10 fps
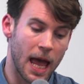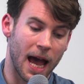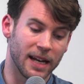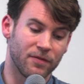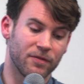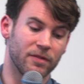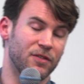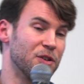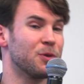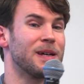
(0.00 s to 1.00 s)
And
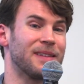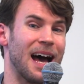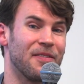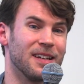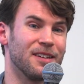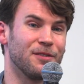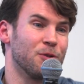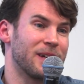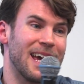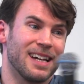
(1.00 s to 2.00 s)
if you're doing that,
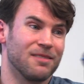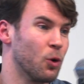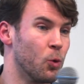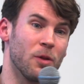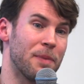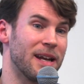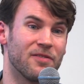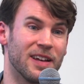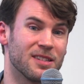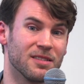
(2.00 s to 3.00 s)
you're getting all the
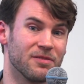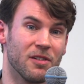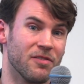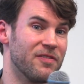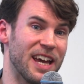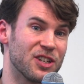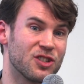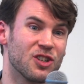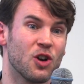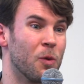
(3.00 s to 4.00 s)
benefits of
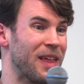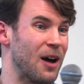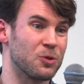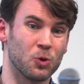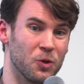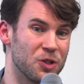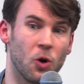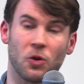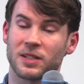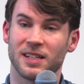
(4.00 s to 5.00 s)
fish without all the
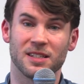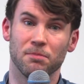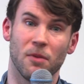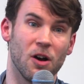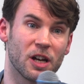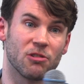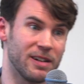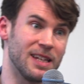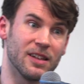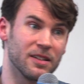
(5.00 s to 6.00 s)
toxins and
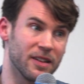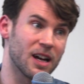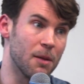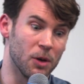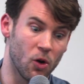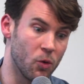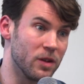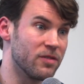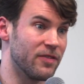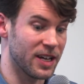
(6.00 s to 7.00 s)
mercury that come along
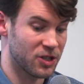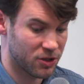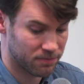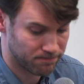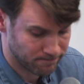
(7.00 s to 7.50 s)
with fish.